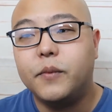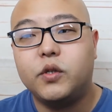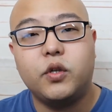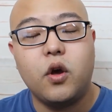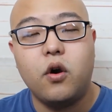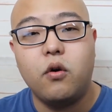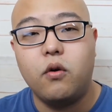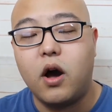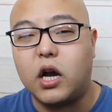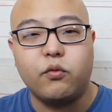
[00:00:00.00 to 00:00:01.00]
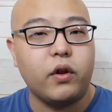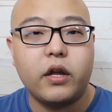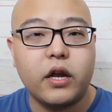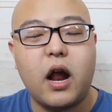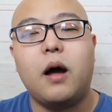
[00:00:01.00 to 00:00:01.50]
So a
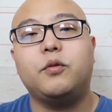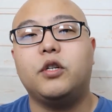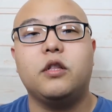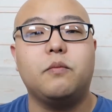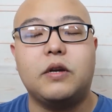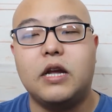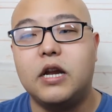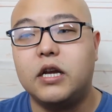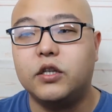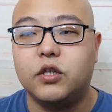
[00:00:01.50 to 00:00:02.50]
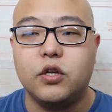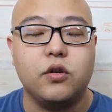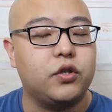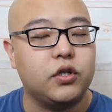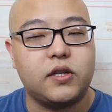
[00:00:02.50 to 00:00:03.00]
really good option in the beginning is to
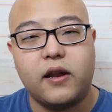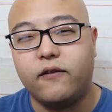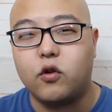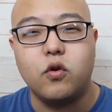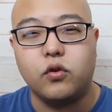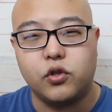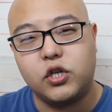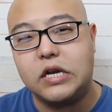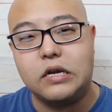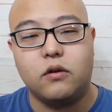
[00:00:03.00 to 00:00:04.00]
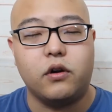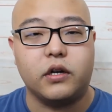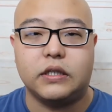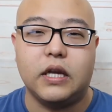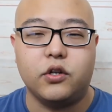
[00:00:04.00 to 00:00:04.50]
use just kind of a Google sheet or an
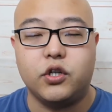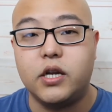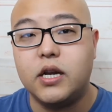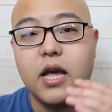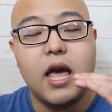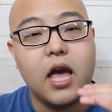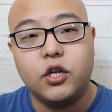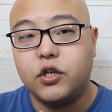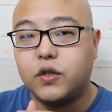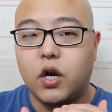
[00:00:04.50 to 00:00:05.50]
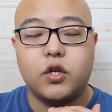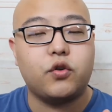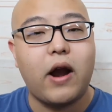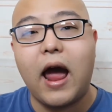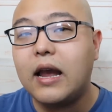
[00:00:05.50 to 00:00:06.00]
Excel sheet and just start
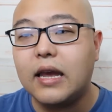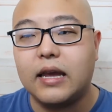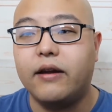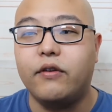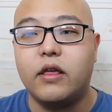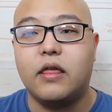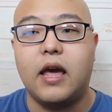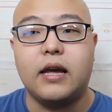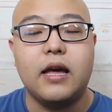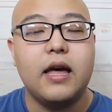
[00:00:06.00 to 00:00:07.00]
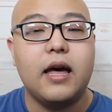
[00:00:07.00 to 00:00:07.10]
tracking everything.